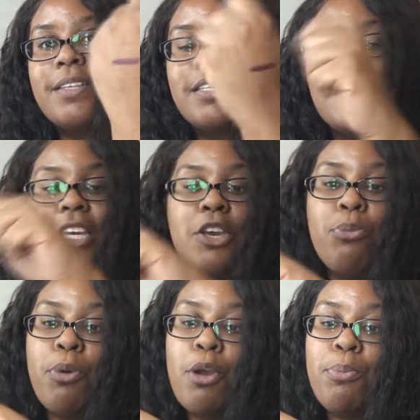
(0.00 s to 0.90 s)
It's a
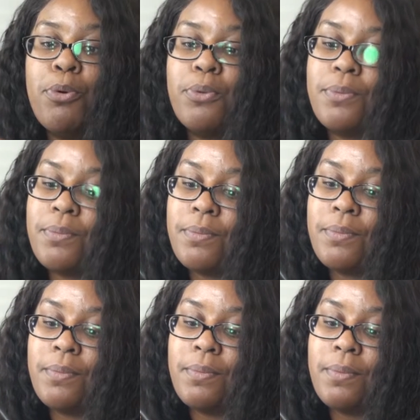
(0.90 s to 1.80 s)
cute purple.
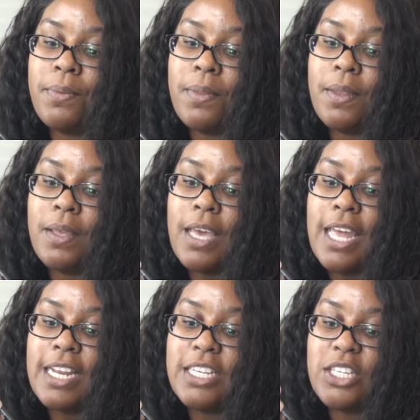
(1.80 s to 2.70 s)

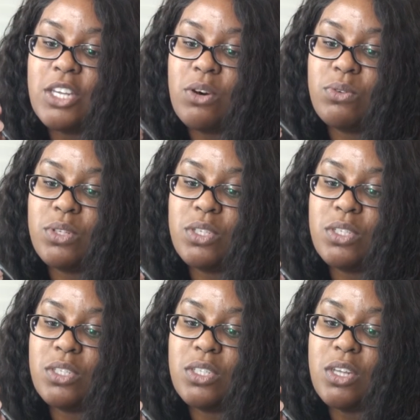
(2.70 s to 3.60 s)
And it's so
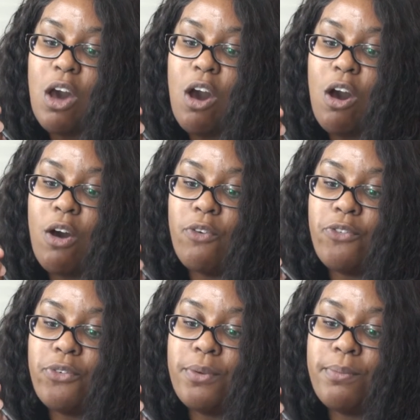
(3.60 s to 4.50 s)
soft.
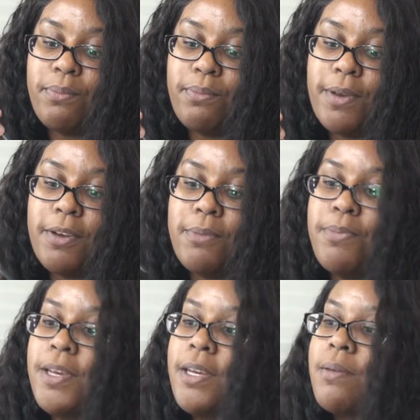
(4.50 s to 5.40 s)
Very
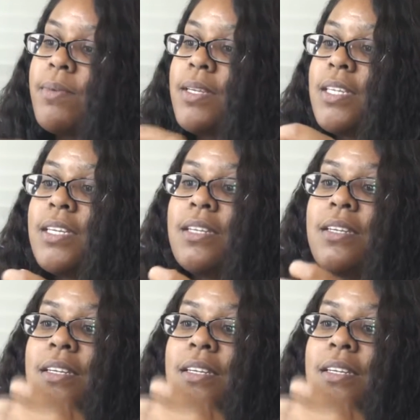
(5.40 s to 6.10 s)
pigmented.